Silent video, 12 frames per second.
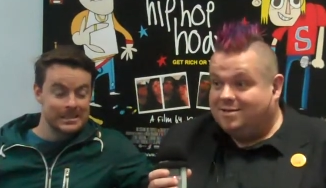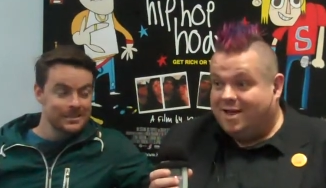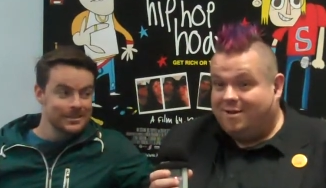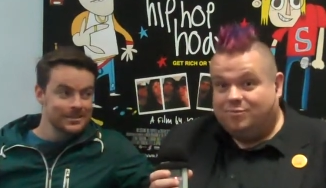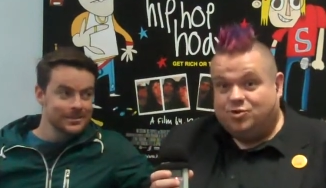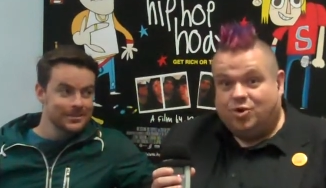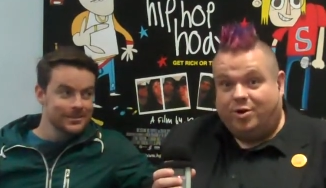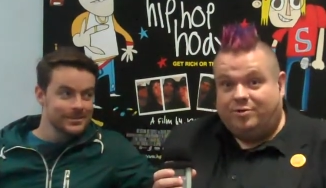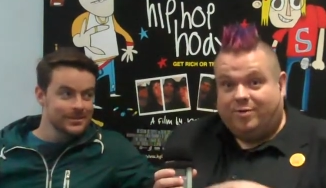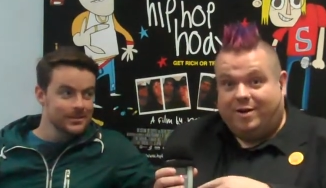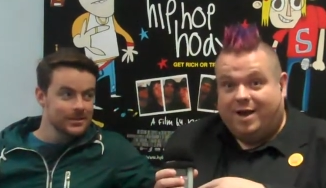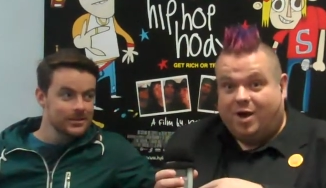Speaker 1: uh, joined
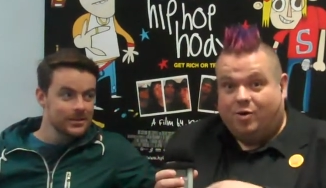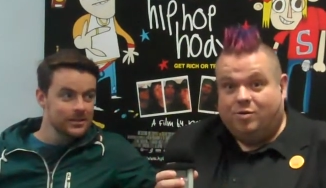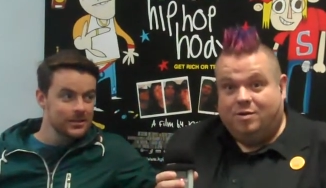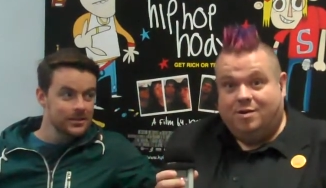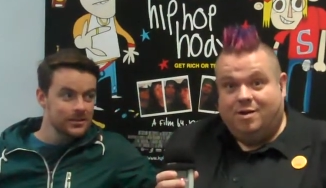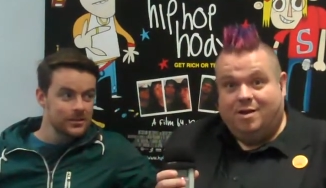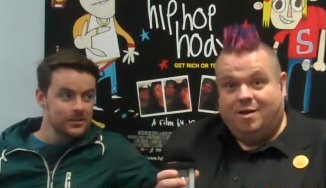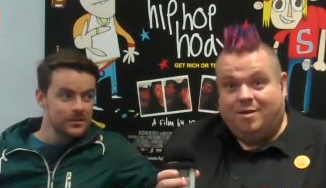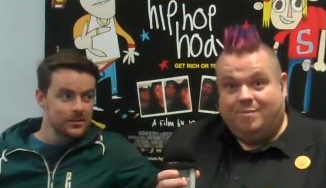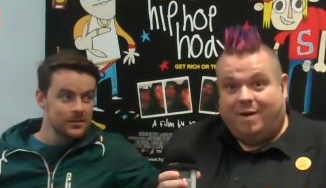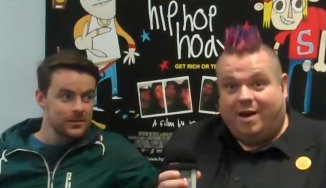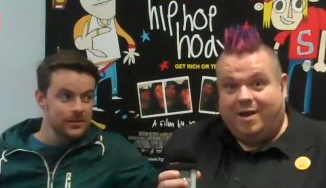right now
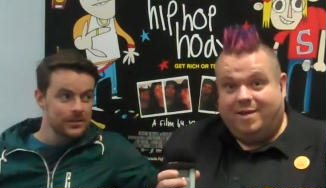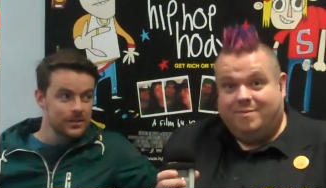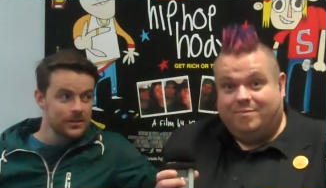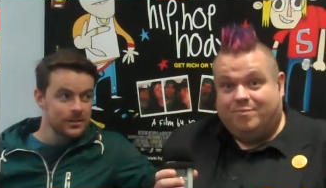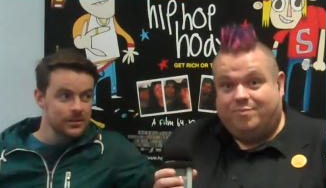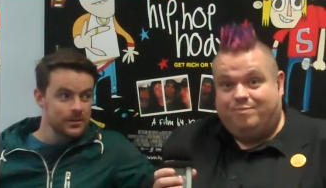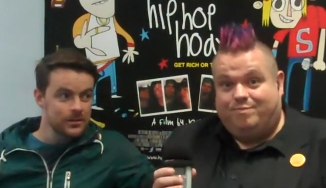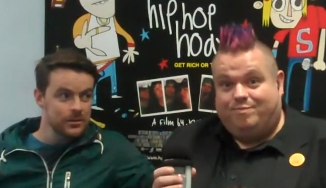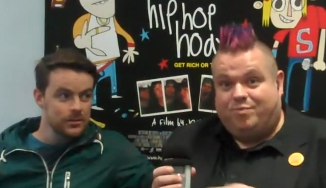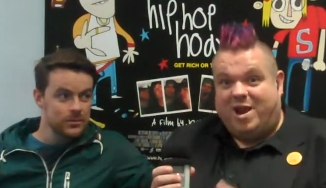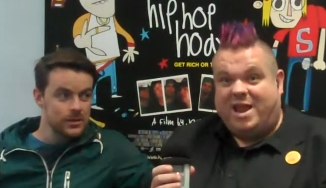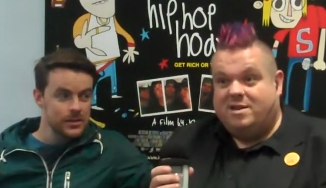by
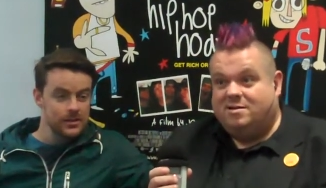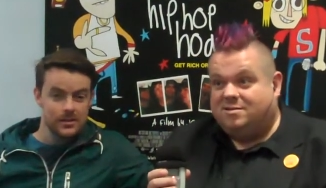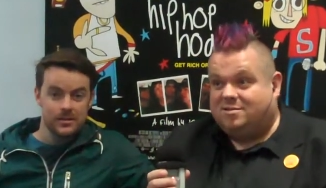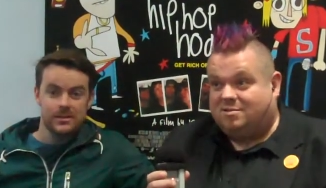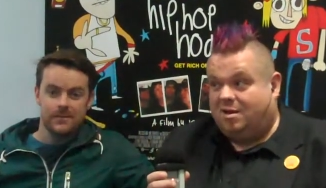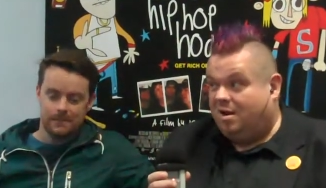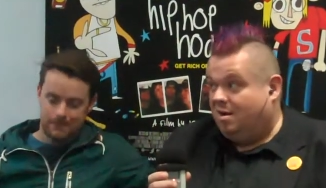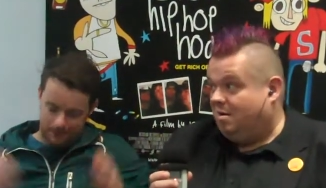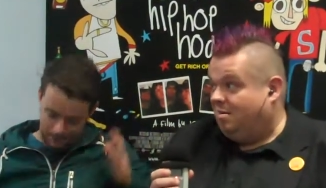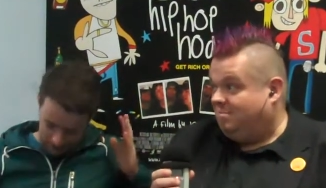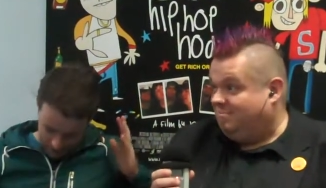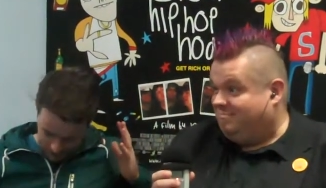Brains, or, uh,
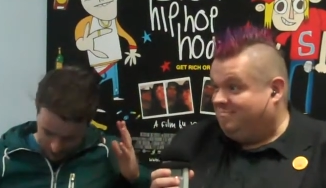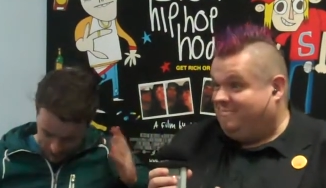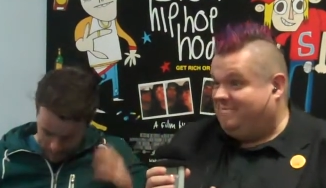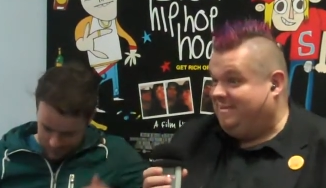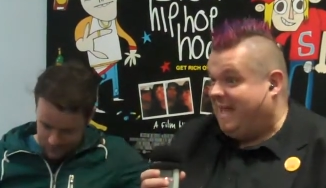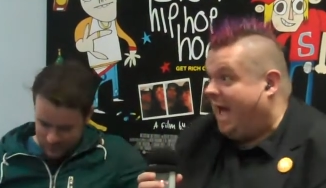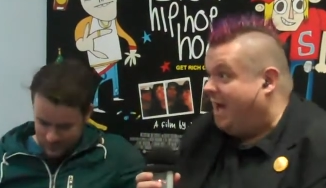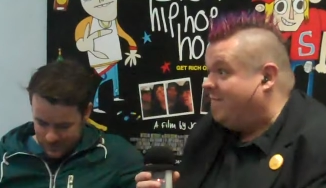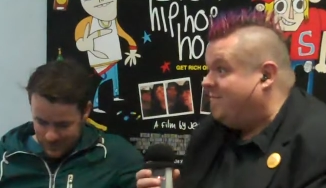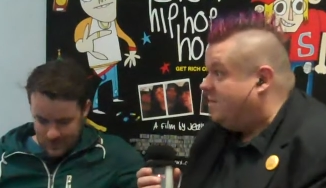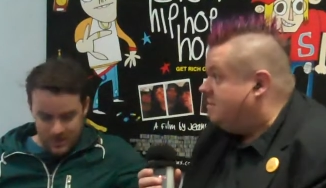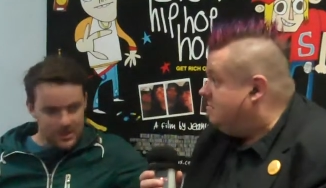uh,
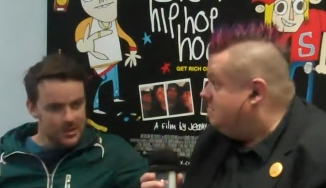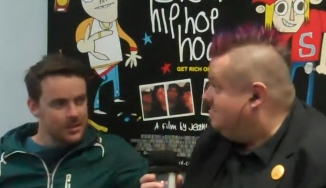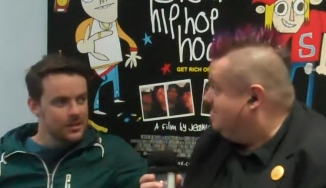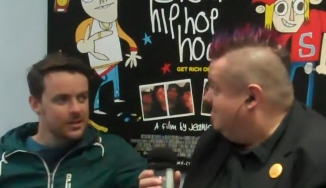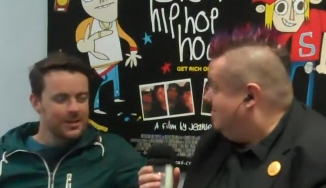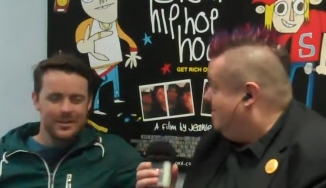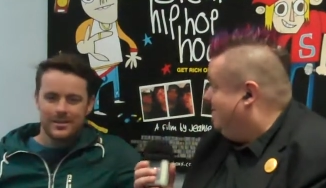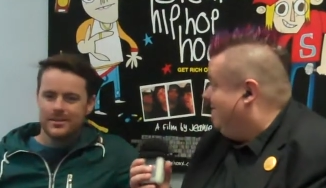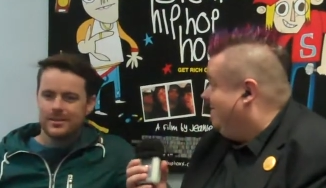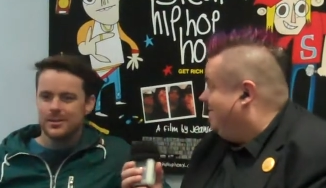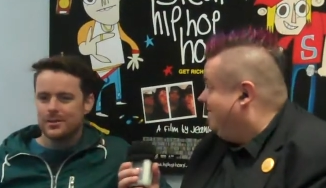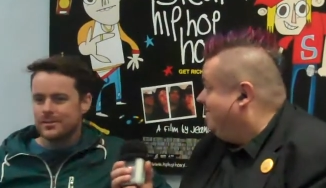Gavin. Uh,
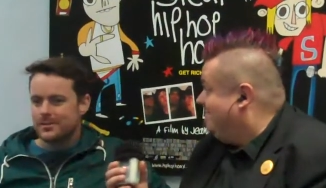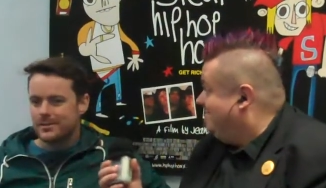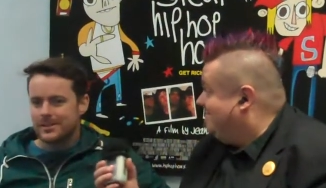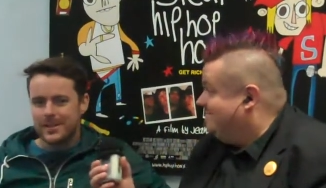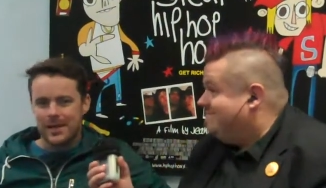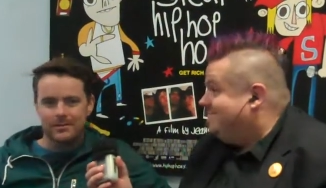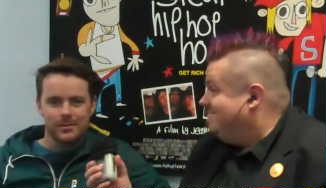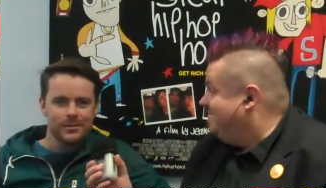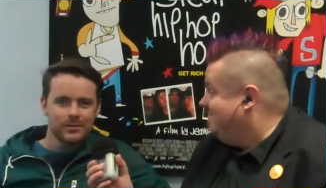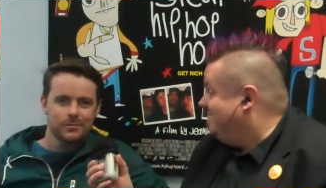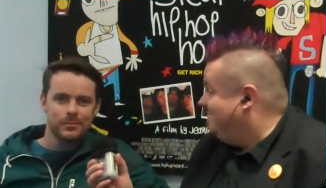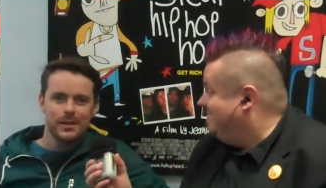
Speaker 2: you know,
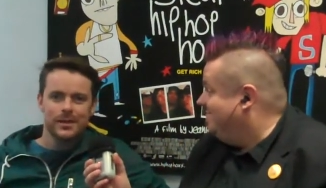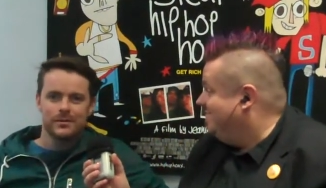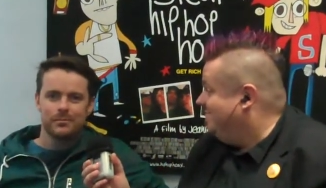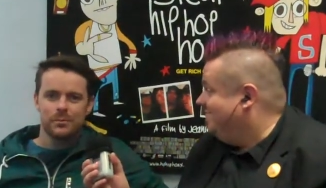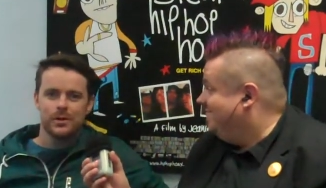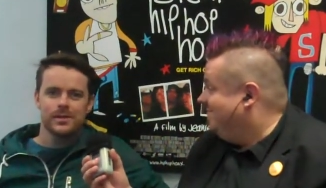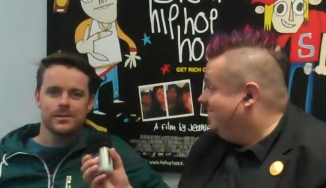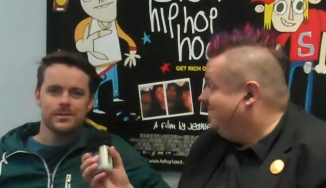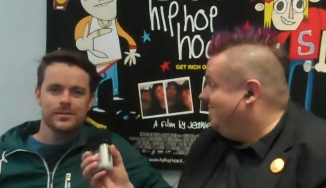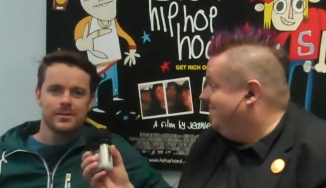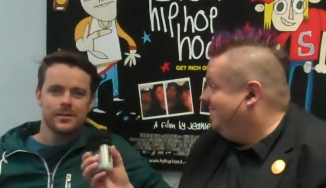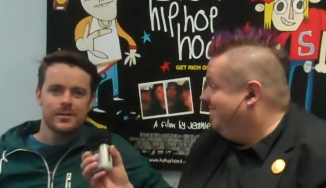Gavin, being
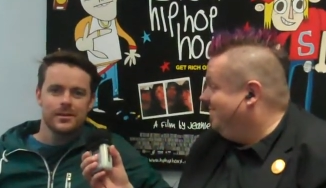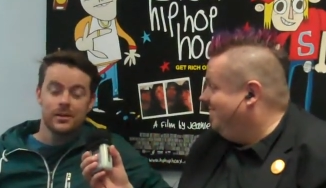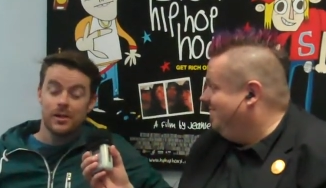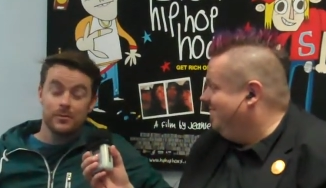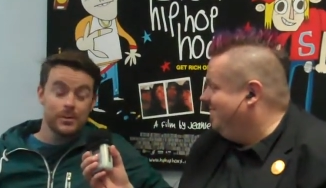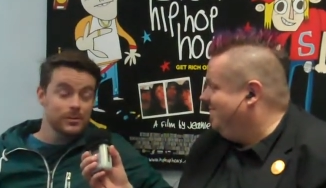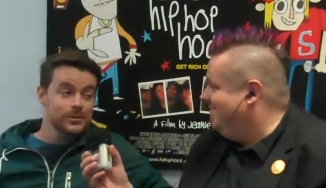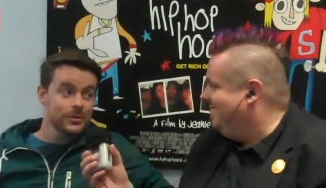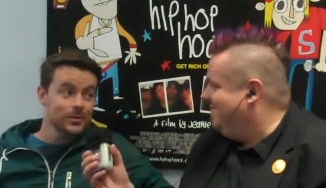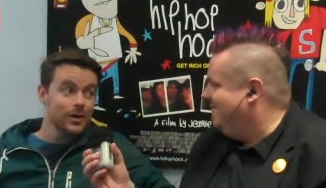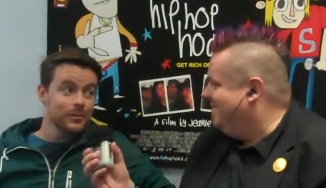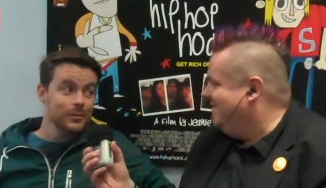Brains. A lot of people still
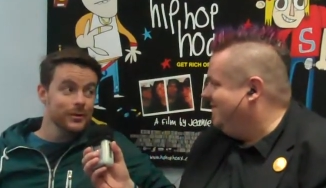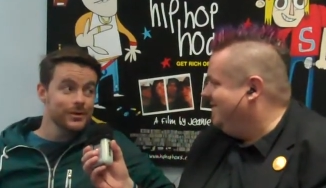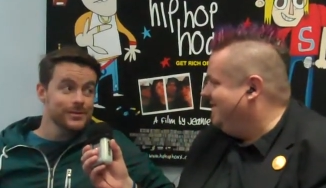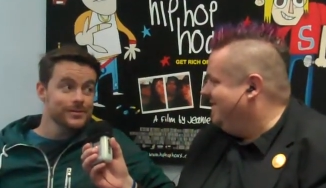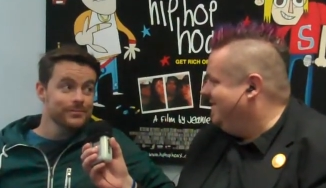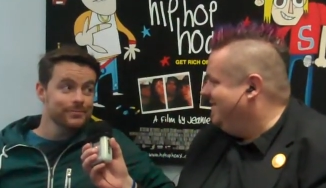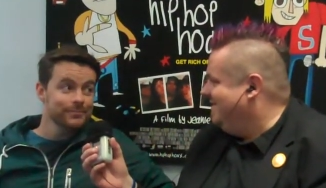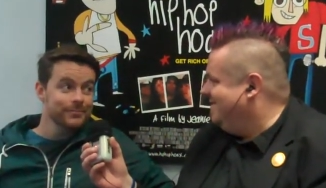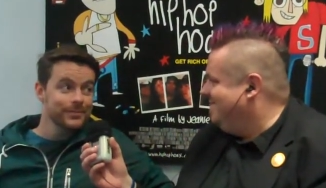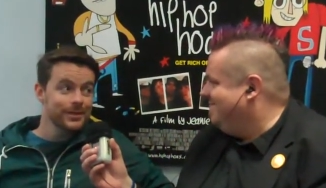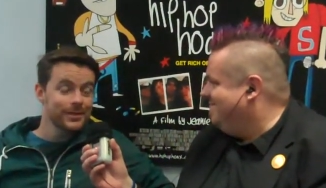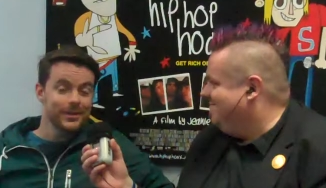call me Brains.
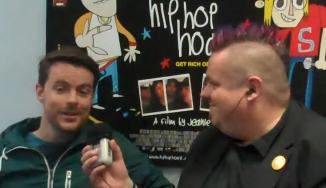And uh,